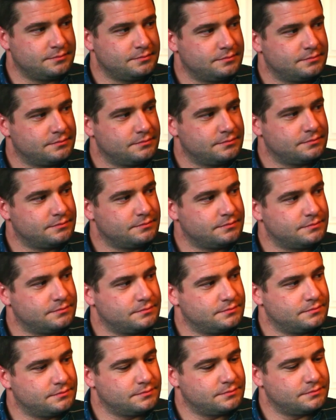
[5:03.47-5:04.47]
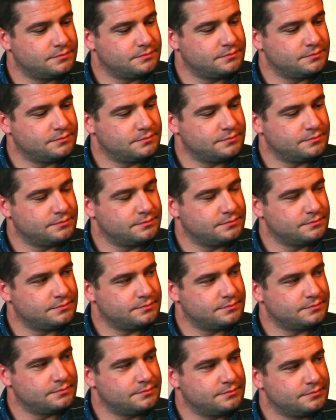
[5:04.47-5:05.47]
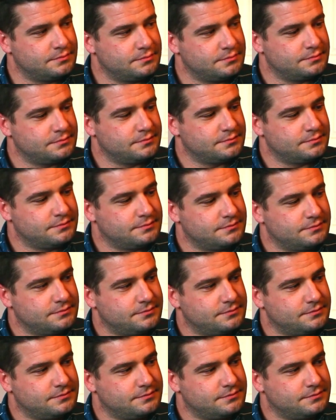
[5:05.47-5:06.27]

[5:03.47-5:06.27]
(not speaking)